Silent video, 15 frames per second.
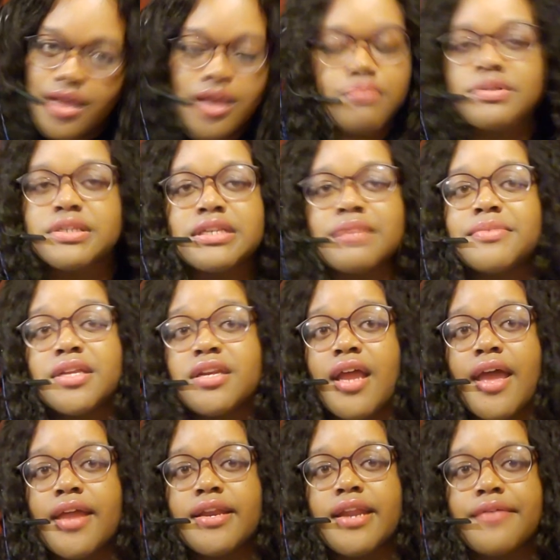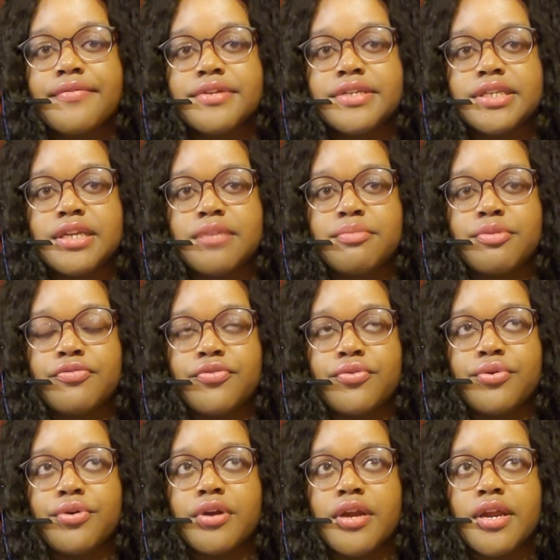It was something I had never seen
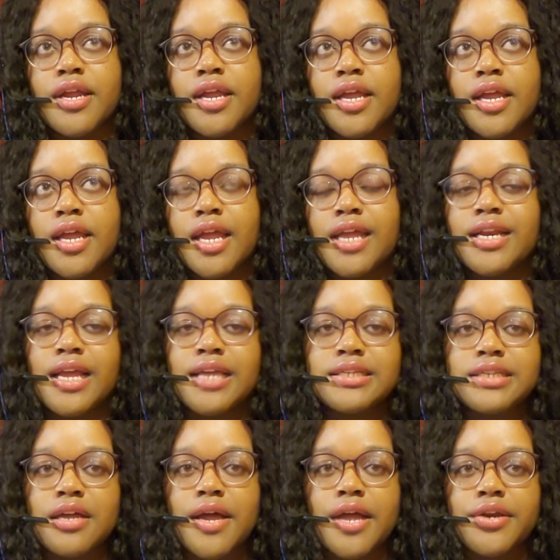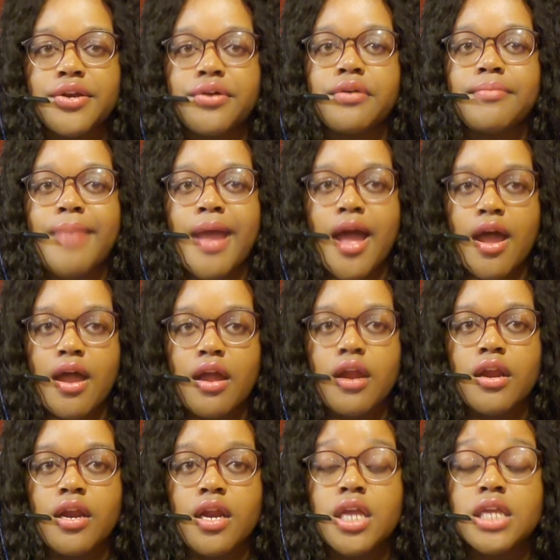before, and that's how I know in my
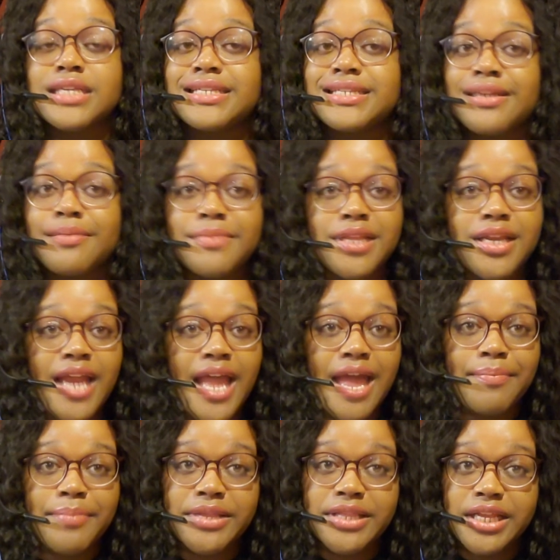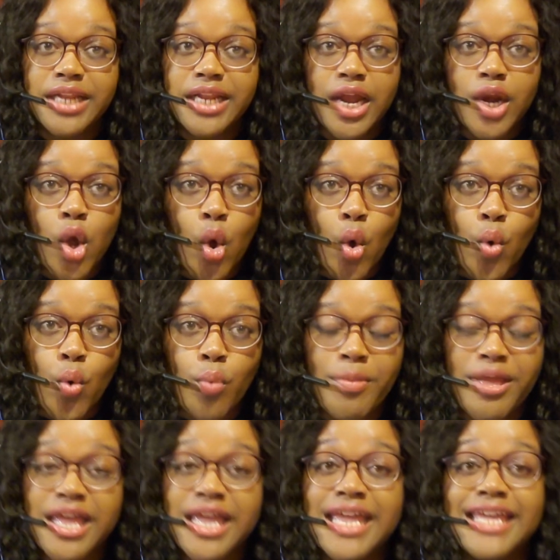heart something happened in that
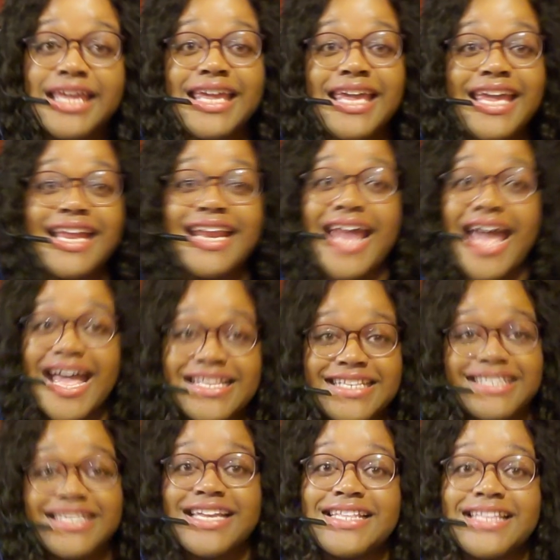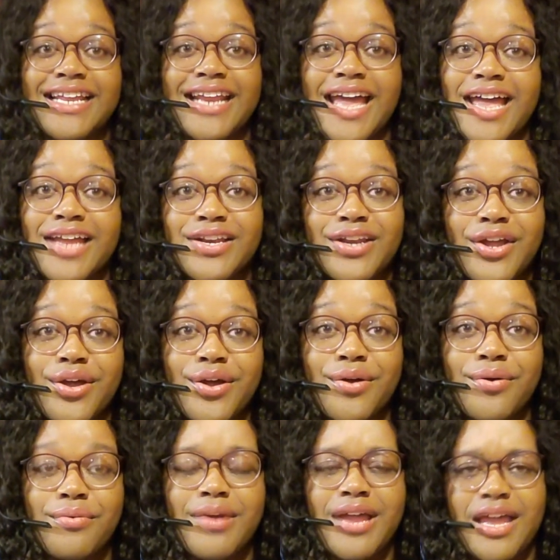home. Can I say that I
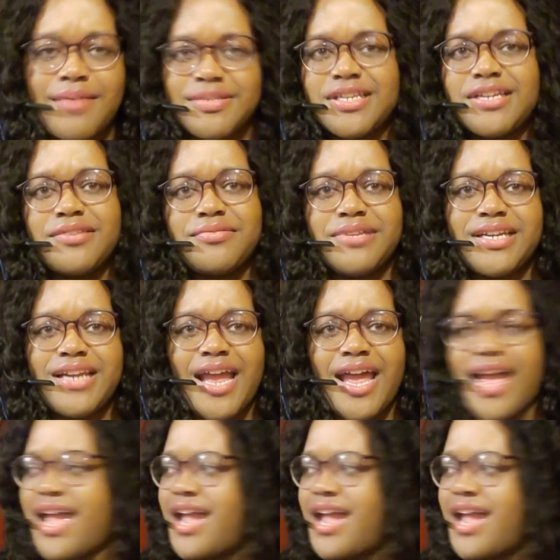know? Absolutely not.